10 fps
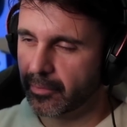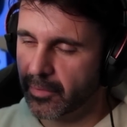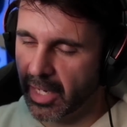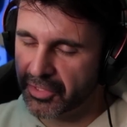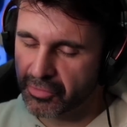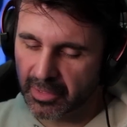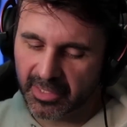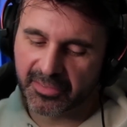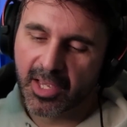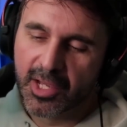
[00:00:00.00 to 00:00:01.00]
Nice
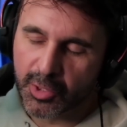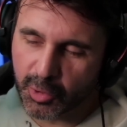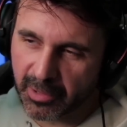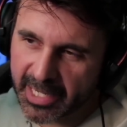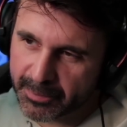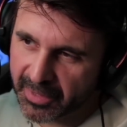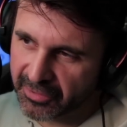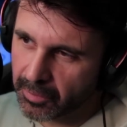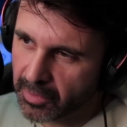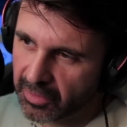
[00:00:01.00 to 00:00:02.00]
release. Great
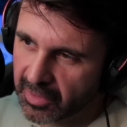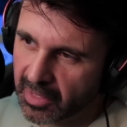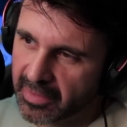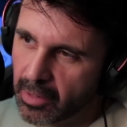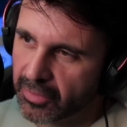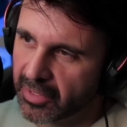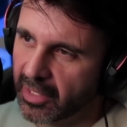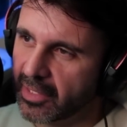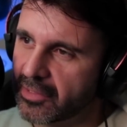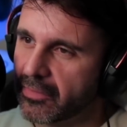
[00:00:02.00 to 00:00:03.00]
piece of music. That was
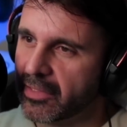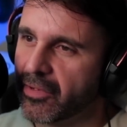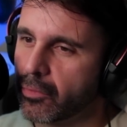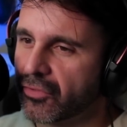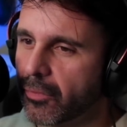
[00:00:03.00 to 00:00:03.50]
uh, definitely fun one.